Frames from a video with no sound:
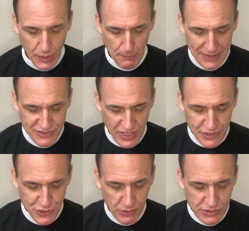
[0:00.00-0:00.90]
My
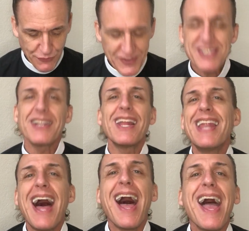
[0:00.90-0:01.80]
son Joseph is still
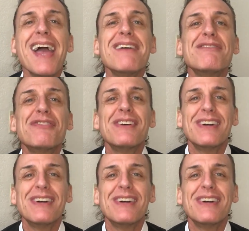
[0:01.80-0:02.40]
alive.